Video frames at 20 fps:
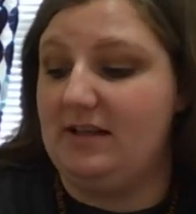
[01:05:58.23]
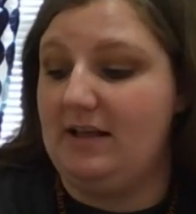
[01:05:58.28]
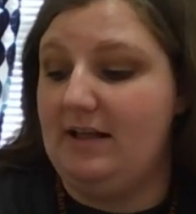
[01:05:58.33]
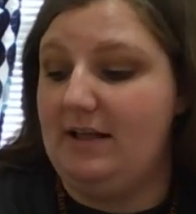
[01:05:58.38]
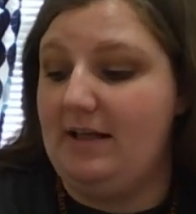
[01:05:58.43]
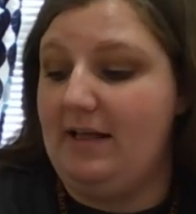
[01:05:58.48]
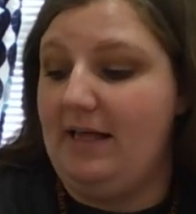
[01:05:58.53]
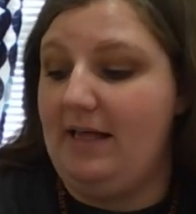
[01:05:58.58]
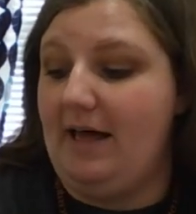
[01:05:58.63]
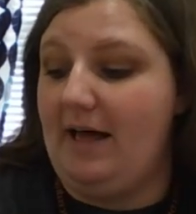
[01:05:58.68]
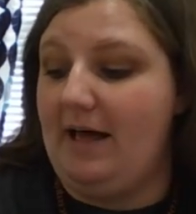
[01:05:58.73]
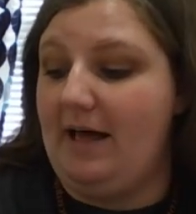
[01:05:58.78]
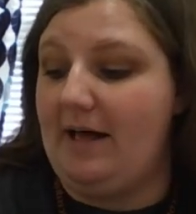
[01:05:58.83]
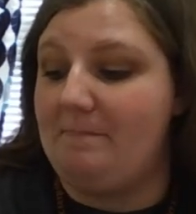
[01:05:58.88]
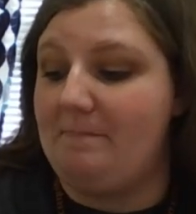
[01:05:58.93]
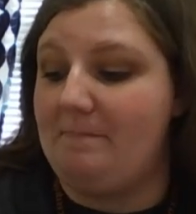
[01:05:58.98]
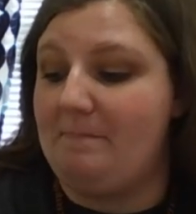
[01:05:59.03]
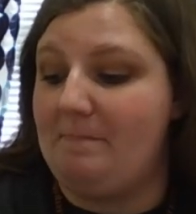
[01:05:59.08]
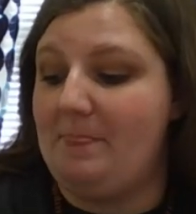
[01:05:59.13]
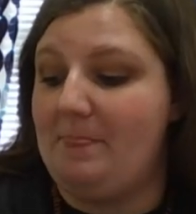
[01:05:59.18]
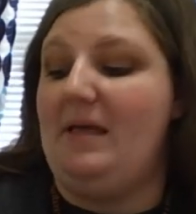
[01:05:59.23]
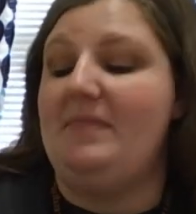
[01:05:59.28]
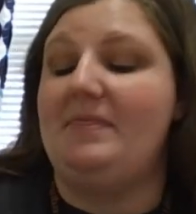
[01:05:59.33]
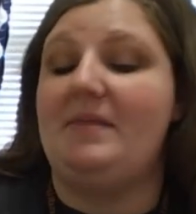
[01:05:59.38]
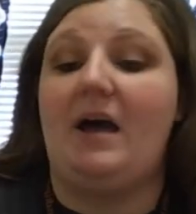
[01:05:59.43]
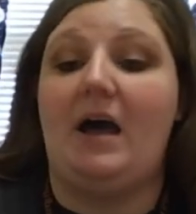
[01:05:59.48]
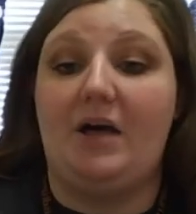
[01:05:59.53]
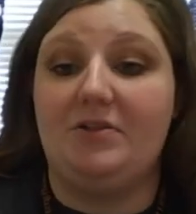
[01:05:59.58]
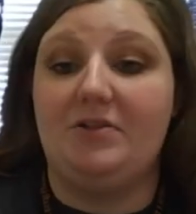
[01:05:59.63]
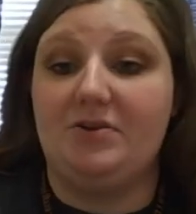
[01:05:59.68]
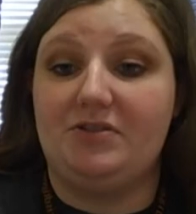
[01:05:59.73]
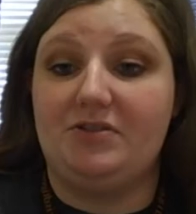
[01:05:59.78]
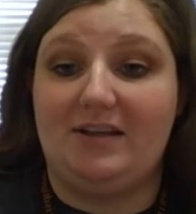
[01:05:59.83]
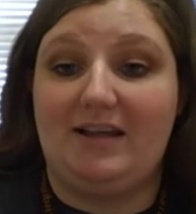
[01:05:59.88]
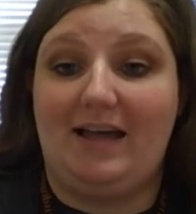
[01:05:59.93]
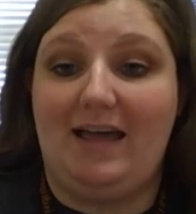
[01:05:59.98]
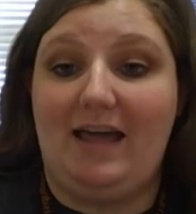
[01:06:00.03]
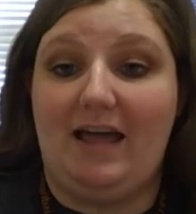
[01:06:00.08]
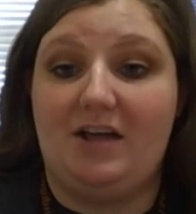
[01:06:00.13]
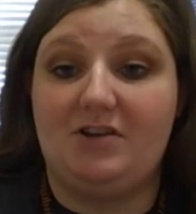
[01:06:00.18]
The other thing I had
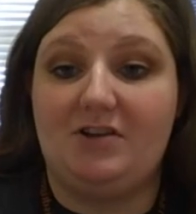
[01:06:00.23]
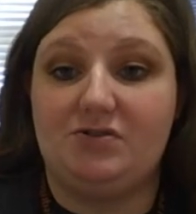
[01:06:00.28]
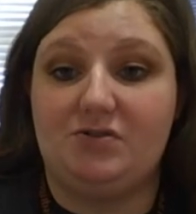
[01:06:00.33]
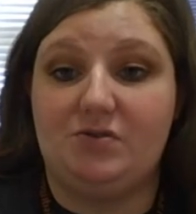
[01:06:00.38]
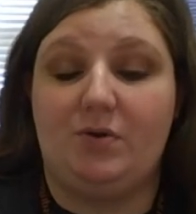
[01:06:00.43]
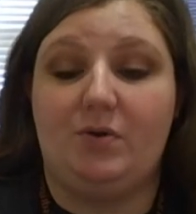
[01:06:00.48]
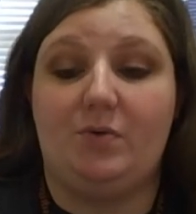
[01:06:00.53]
you doing was